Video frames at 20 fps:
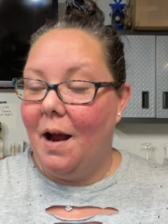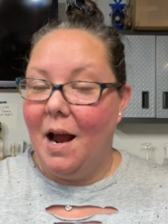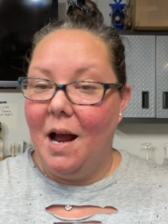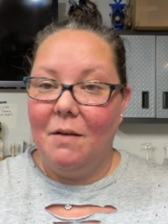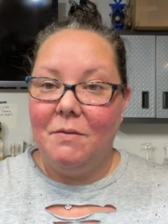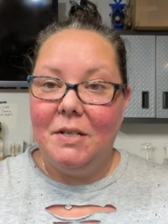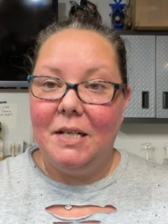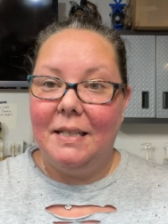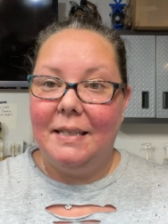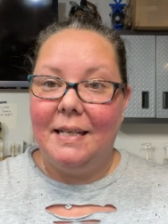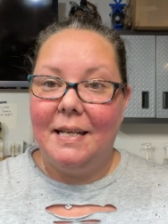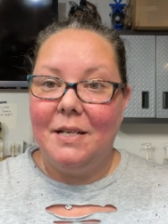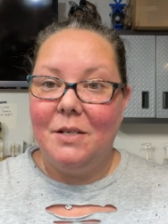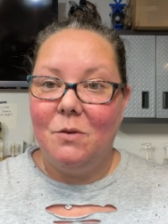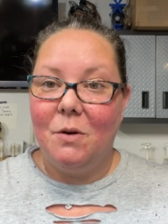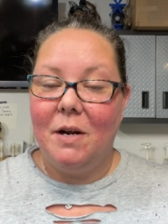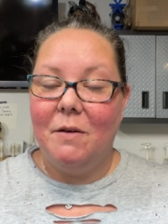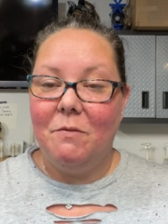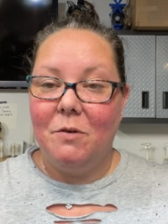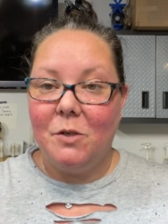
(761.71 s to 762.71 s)
I have to get the
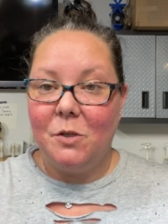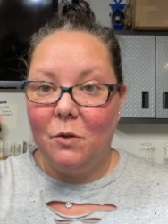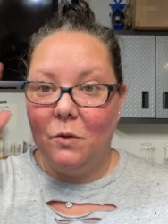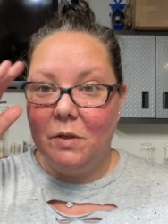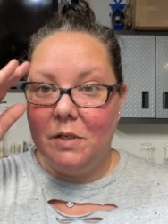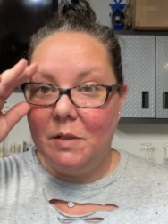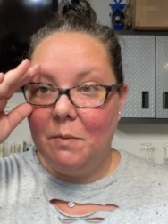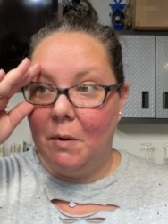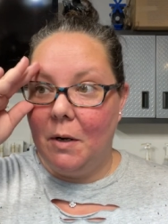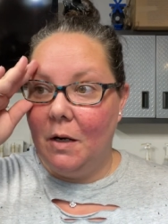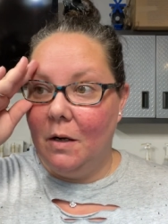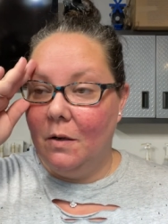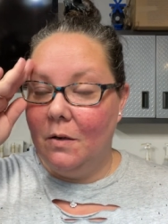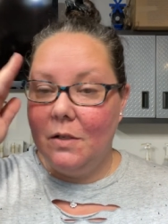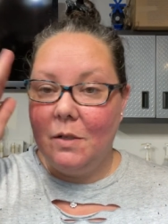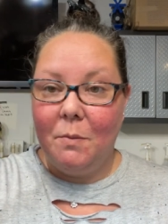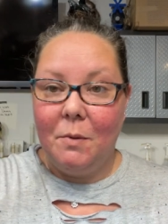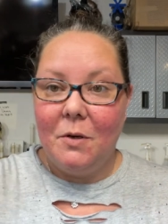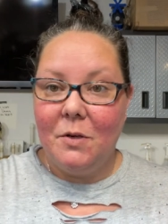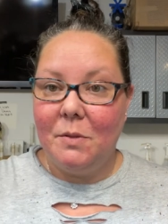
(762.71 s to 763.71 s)
kids ready for school tomorrow.
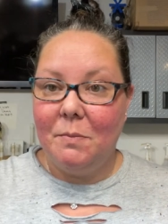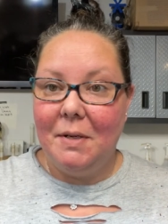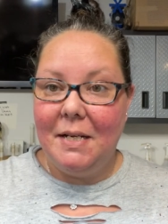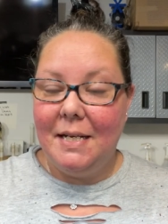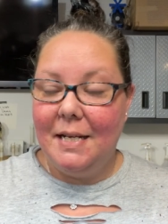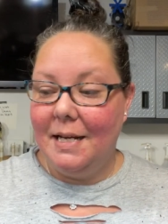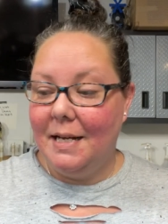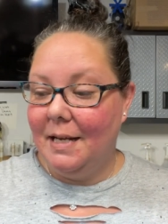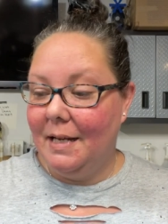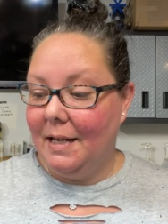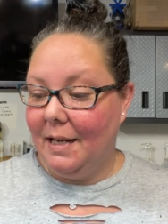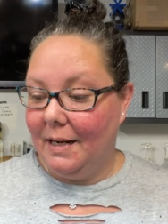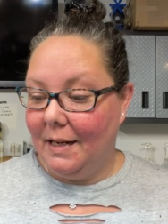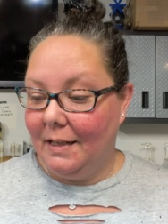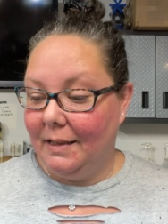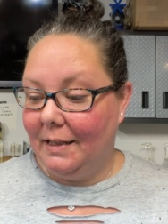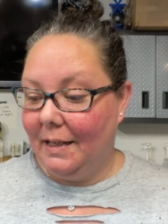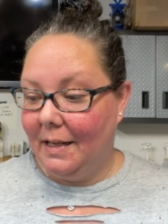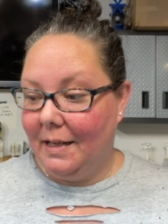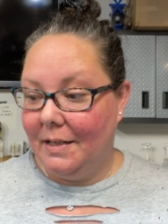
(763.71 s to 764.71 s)
Tomorrow's Monday, I gotta
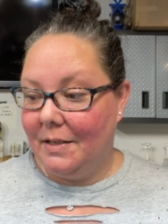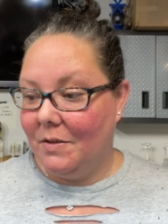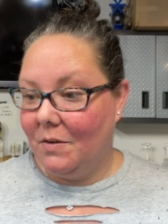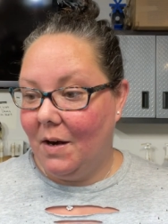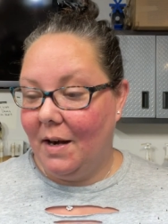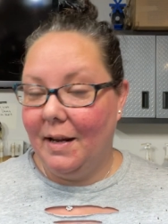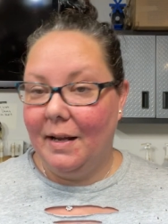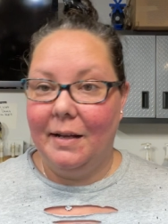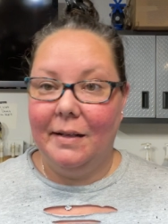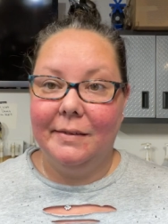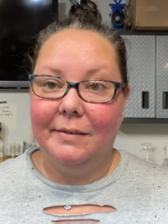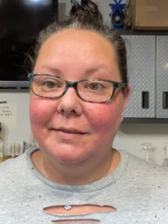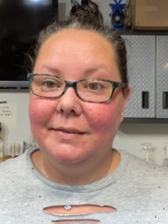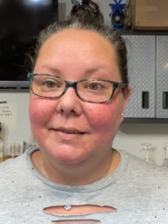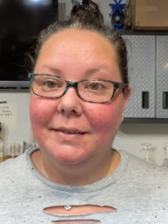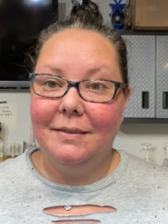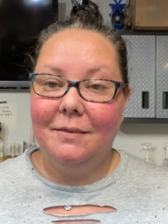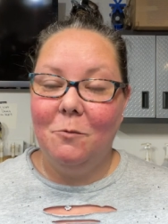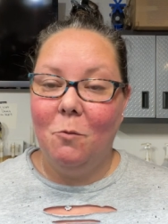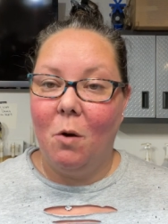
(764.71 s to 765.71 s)
get the kids ready,
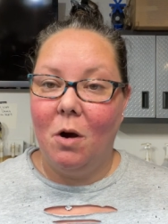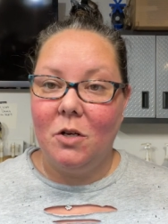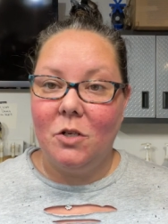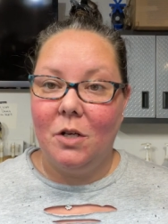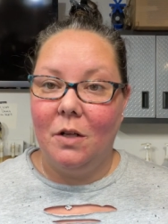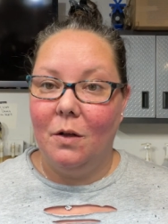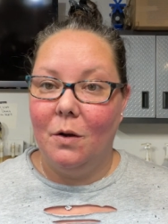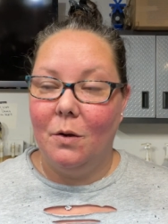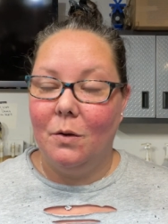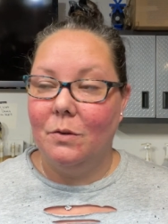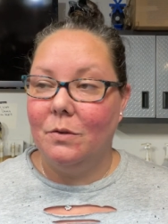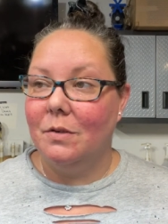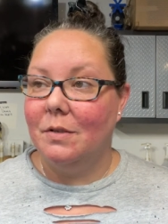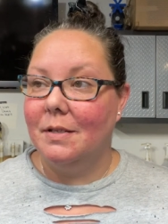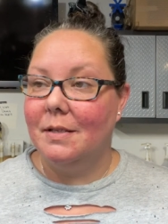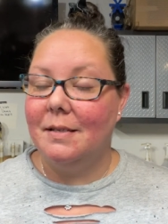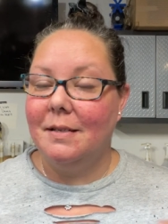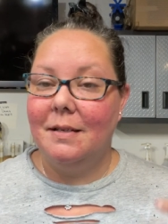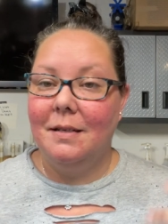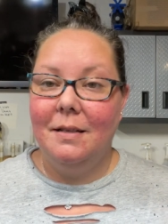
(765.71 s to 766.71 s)
wash
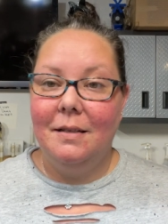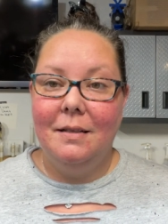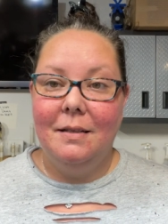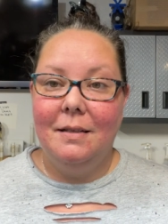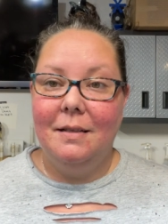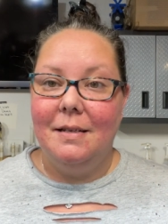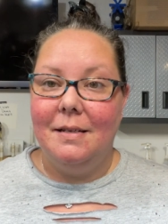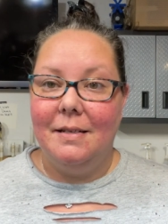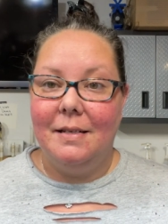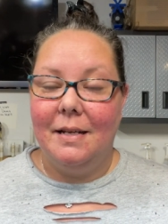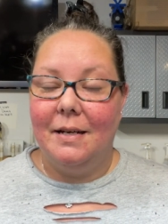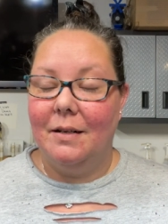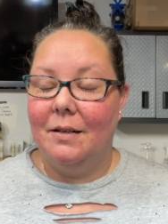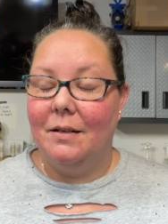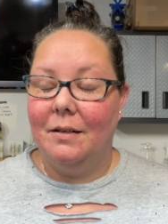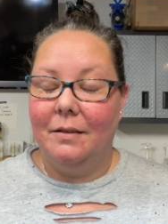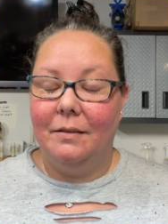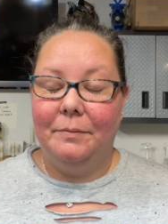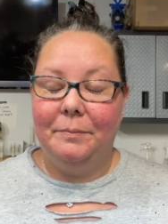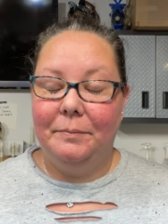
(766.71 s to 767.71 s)
clothes,
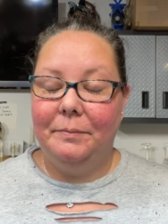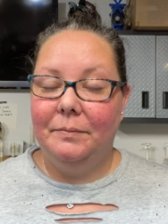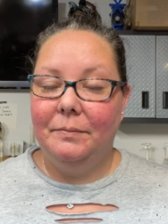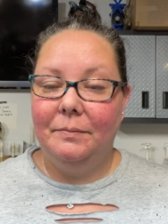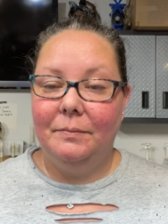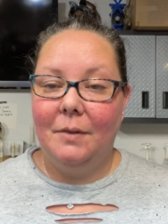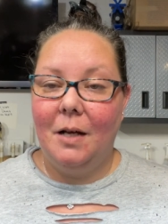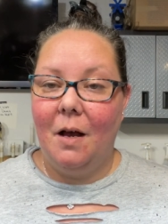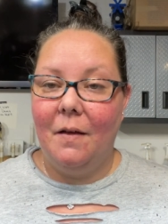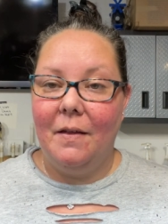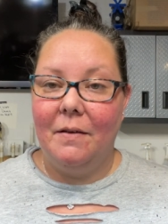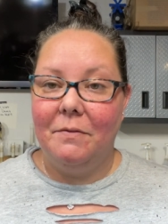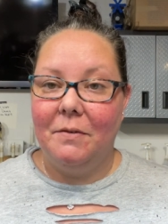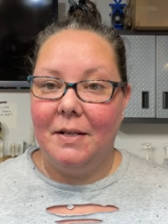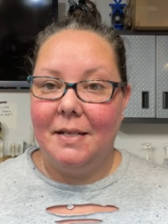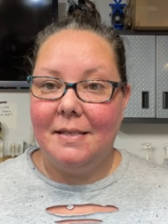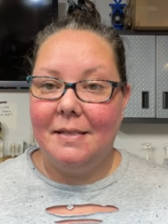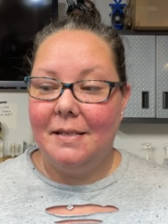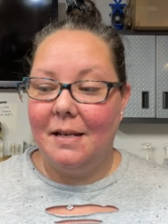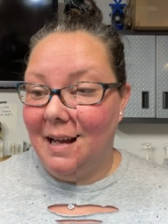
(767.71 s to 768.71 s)
dinner, all that
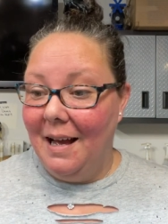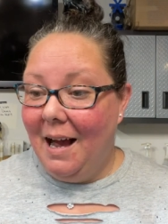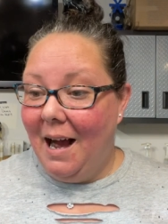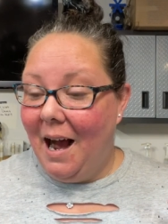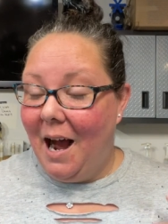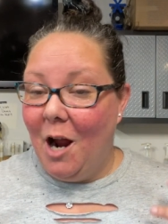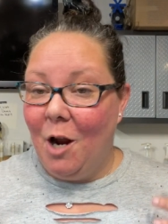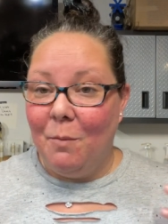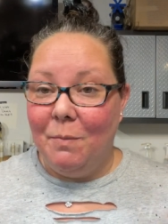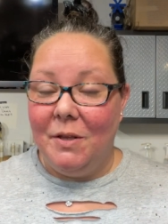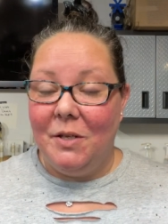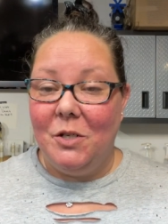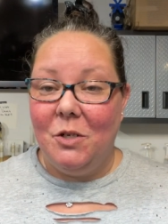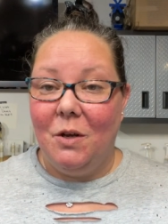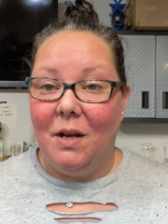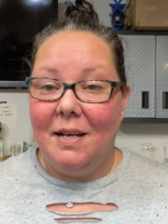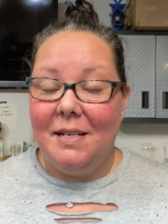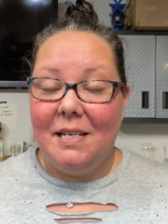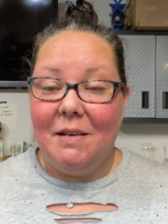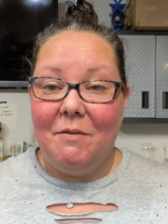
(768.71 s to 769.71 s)
fun stuff. I hope that you
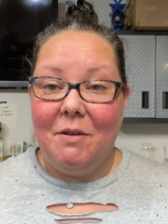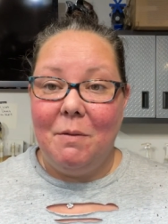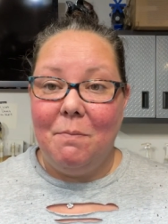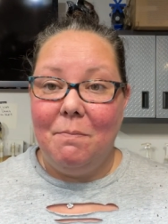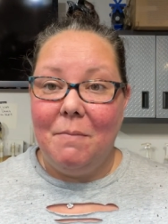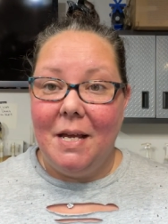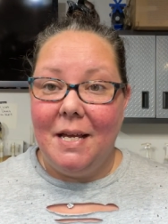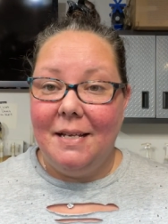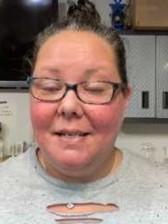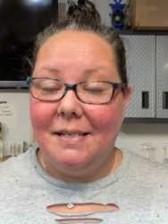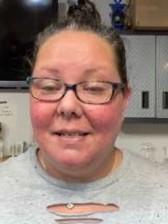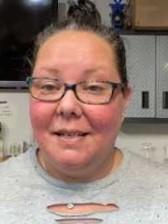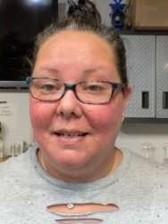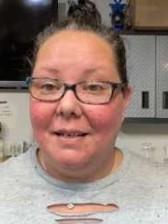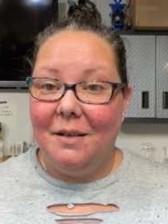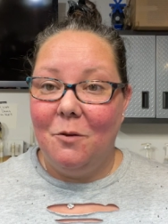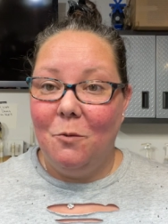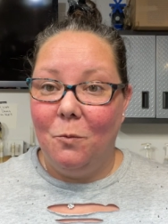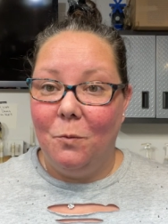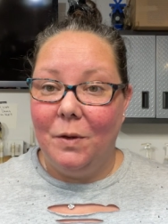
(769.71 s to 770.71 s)
guys have an
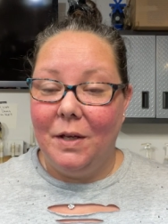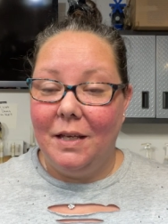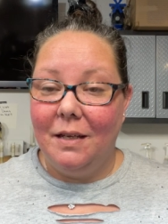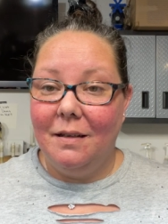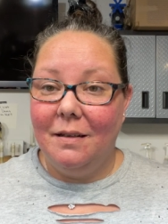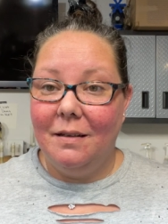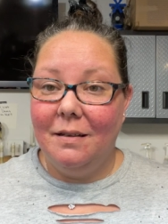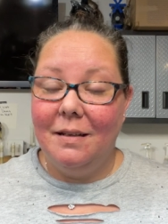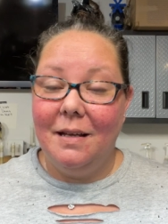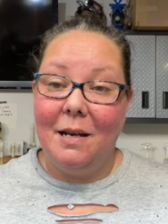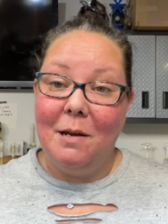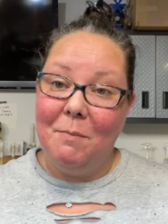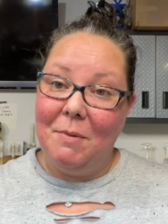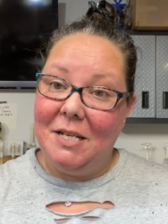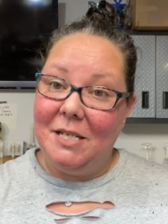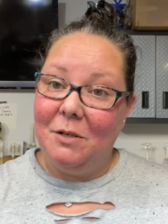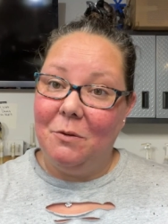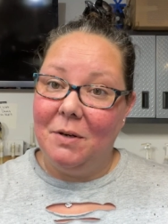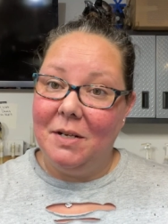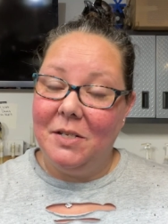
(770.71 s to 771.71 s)
amazing week, an
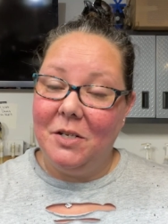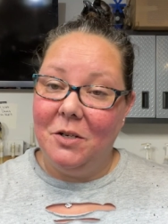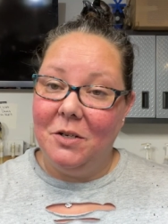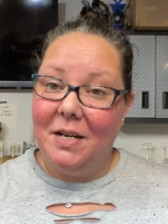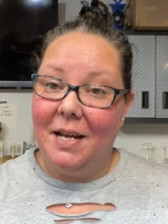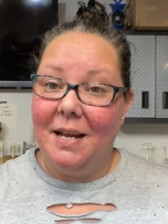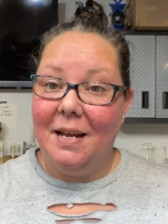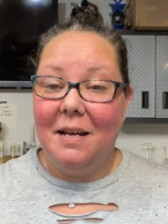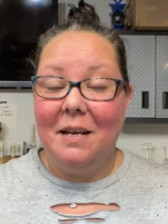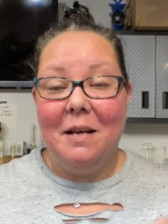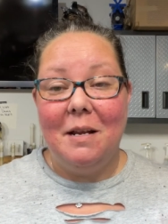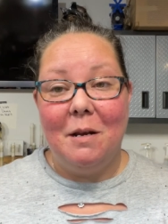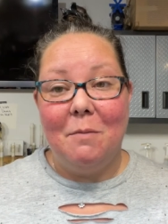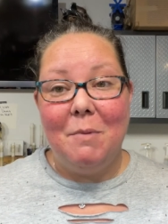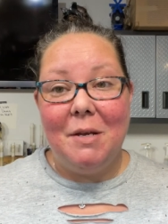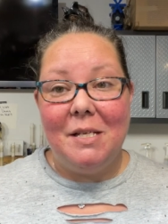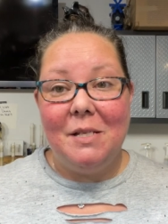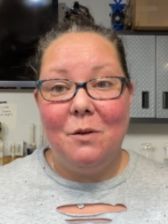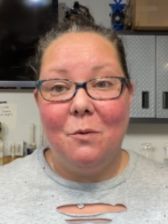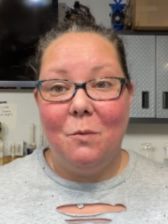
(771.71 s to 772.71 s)
amazing rest of your day, an
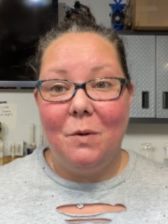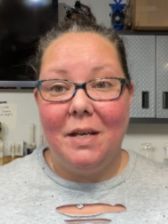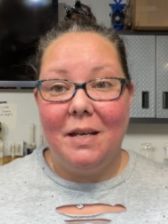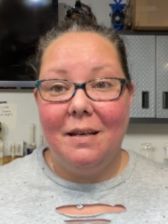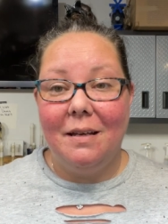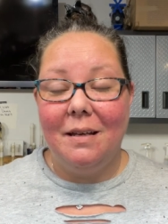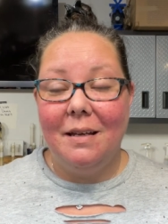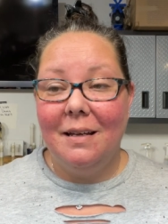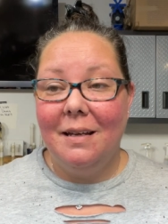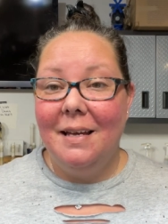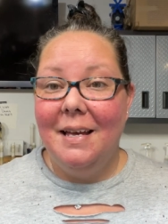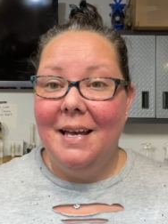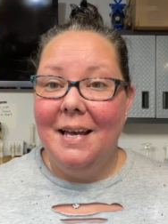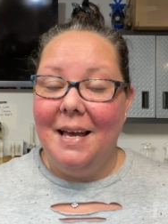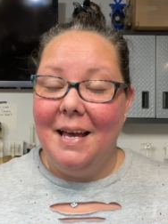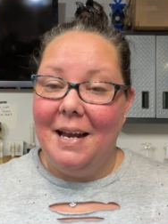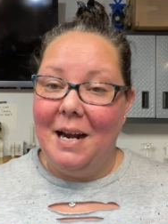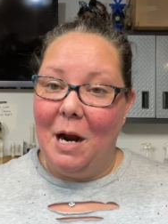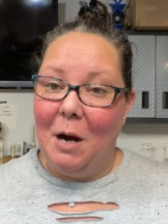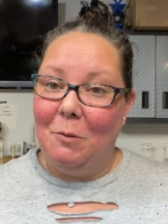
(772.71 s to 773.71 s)
amazing week,
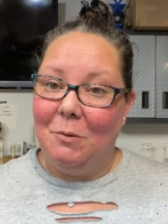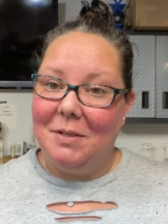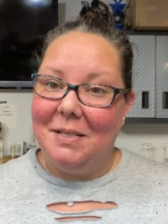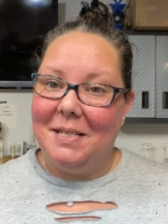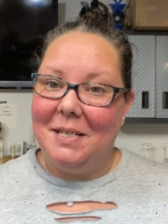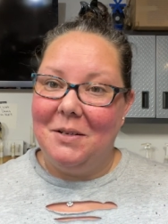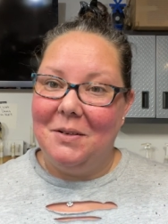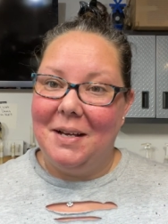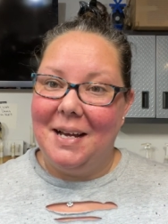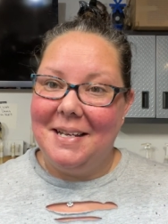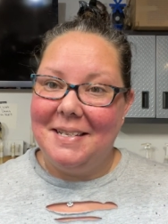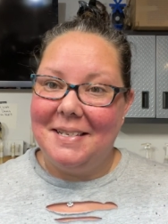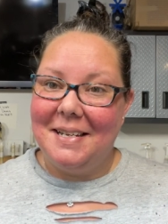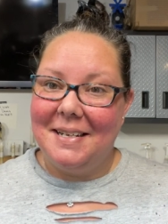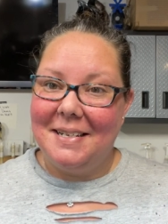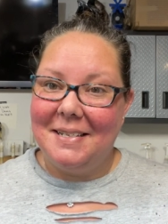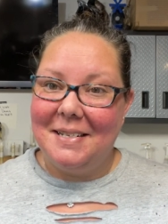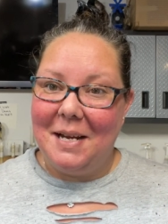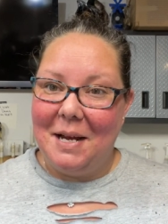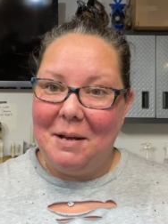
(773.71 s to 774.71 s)
and I will see you guys
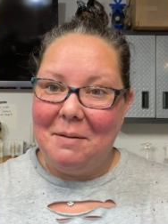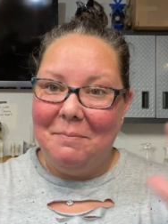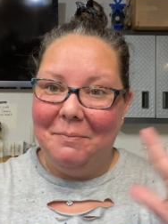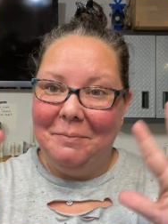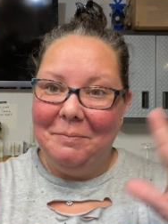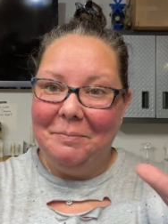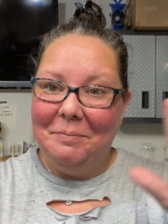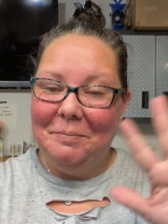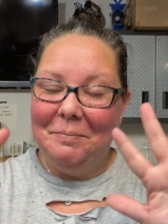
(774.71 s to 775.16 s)
next time.